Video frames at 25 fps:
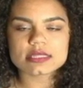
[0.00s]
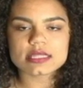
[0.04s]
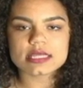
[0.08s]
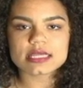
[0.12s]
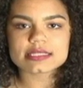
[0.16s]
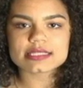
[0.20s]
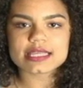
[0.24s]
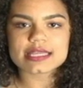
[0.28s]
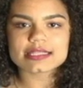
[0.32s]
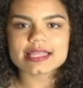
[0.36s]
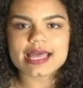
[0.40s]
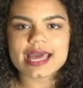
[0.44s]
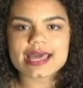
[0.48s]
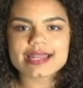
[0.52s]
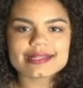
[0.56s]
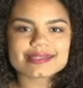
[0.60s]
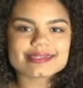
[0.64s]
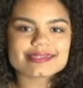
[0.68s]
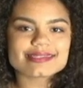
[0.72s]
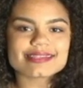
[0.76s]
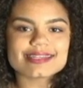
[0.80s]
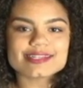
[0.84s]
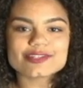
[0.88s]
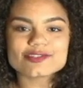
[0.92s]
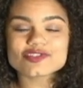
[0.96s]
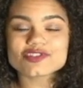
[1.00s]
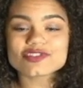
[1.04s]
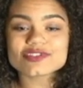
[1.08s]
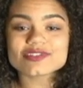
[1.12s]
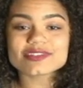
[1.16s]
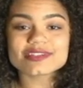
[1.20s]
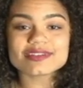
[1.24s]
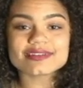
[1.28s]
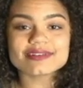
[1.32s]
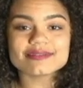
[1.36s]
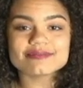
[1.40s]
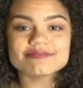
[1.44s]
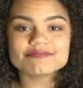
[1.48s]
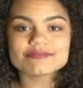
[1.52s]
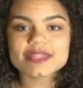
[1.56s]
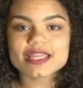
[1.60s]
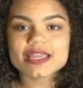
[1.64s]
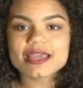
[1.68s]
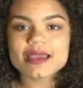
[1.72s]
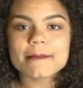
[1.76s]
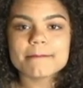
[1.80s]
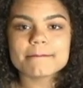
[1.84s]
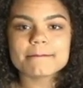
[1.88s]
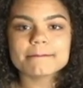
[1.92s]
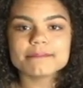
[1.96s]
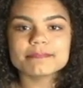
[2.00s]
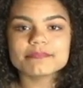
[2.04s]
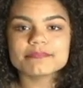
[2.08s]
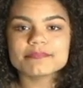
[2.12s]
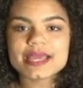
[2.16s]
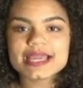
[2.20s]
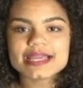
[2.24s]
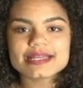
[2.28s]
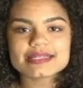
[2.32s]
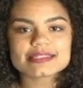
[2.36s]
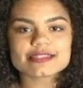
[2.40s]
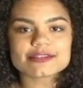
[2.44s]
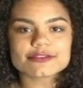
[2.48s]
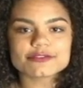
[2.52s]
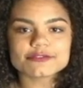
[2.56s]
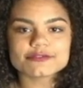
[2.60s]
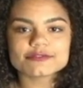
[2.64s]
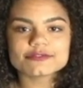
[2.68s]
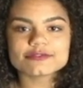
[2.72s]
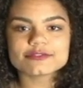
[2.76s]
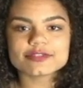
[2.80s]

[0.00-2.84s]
and things like that, it's, it's just a base of